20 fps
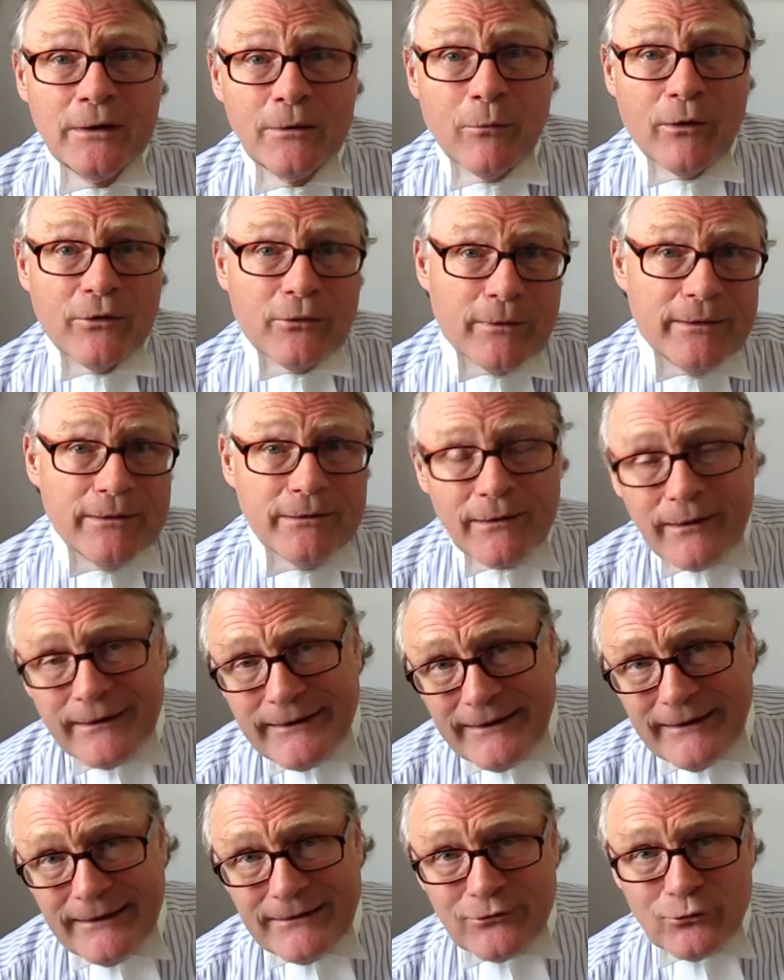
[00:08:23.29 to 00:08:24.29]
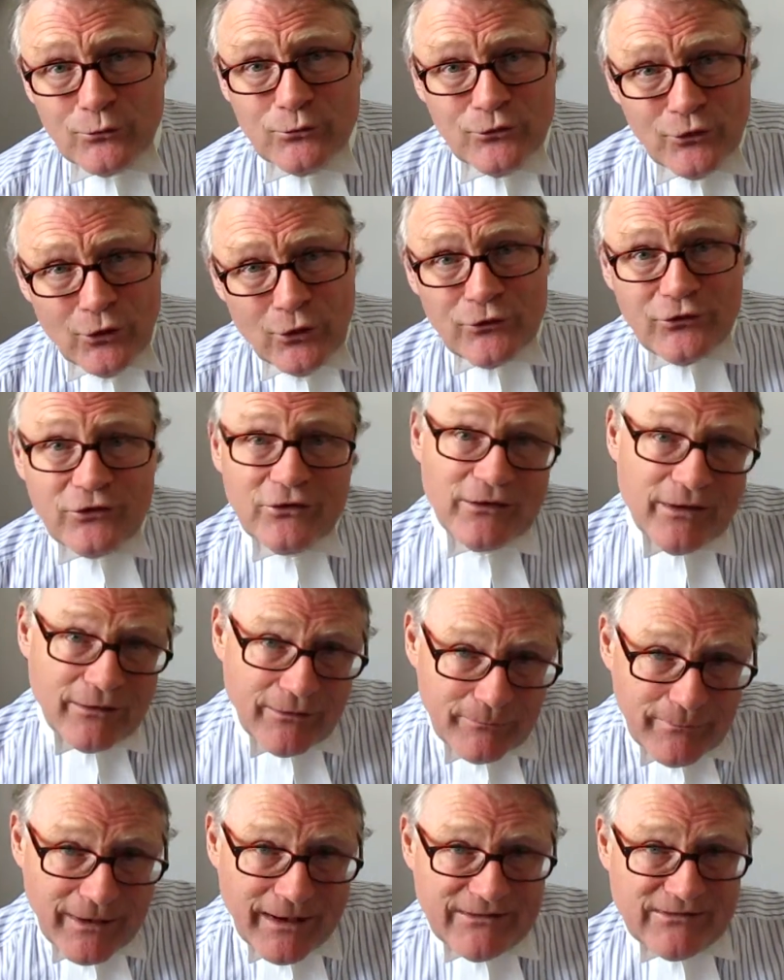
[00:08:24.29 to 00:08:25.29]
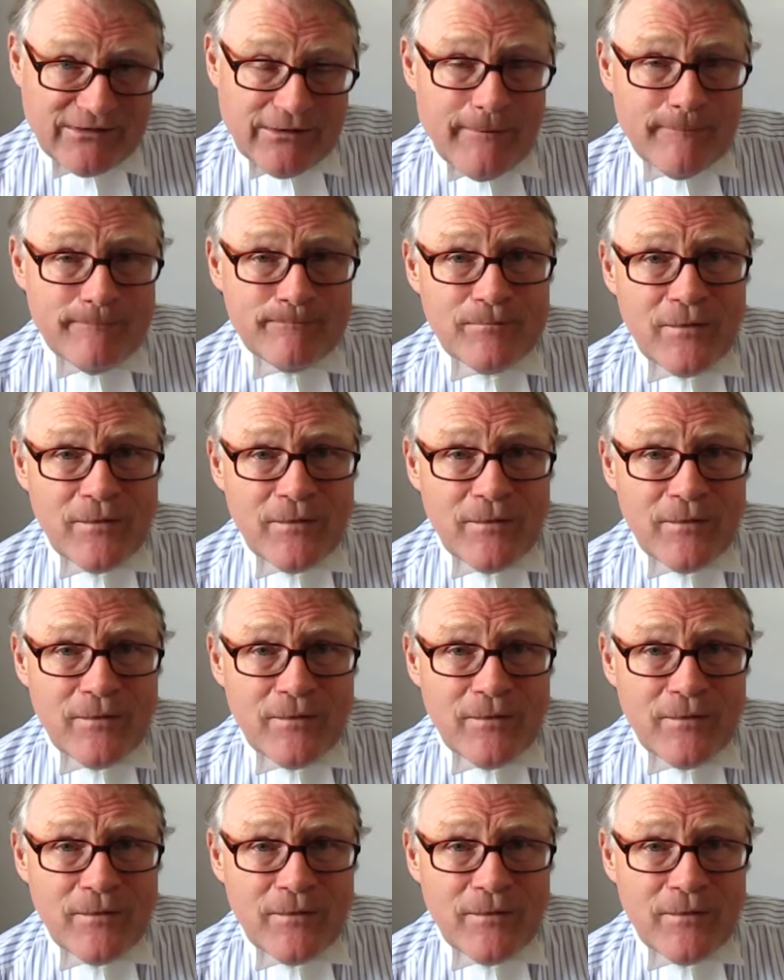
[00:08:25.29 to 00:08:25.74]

Whether we like it or not is another matter.